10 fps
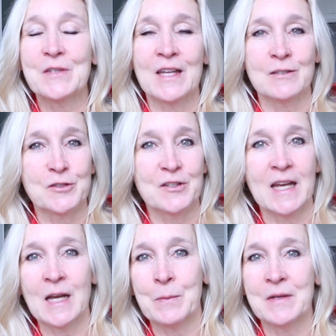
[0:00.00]
get out your
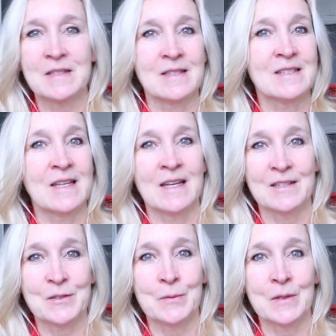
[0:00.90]
cameras, and send
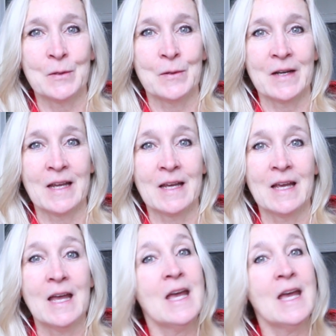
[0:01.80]
us a recording.